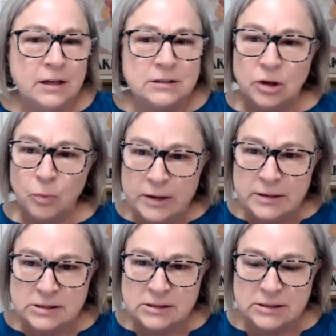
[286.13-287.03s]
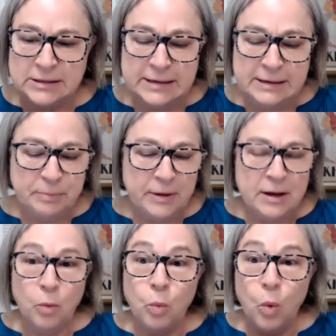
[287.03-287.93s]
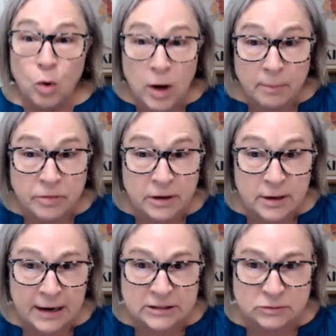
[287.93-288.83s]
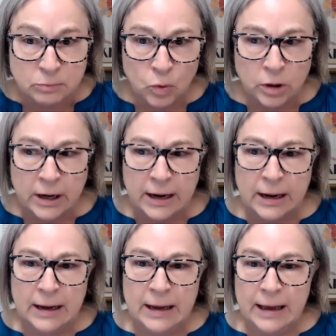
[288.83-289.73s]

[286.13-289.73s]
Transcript: So I went to sleep, woke up the next morning,